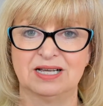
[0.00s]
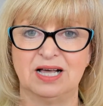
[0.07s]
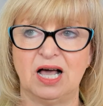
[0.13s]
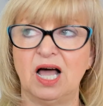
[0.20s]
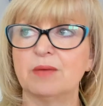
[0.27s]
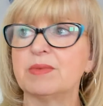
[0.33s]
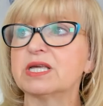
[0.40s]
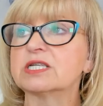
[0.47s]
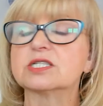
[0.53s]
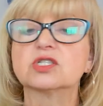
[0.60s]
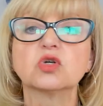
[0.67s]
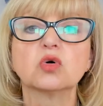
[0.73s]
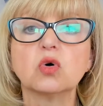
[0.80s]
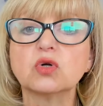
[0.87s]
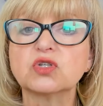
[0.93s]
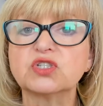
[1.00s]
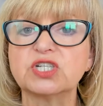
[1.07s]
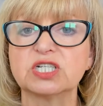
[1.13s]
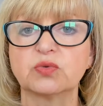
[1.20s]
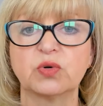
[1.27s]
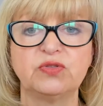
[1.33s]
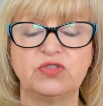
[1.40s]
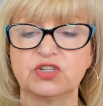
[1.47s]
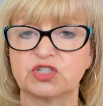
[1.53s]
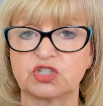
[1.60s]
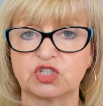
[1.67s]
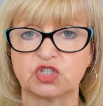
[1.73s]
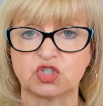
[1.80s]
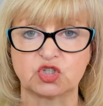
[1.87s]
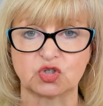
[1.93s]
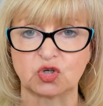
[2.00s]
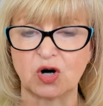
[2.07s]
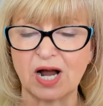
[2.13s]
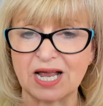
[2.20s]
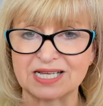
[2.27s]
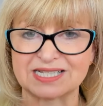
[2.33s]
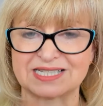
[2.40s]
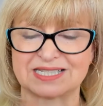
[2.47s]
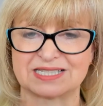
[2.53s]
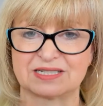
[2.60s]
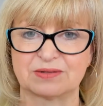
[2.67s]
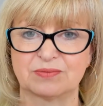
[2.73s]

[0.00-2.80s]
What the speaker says: I'm exhausted with the stress.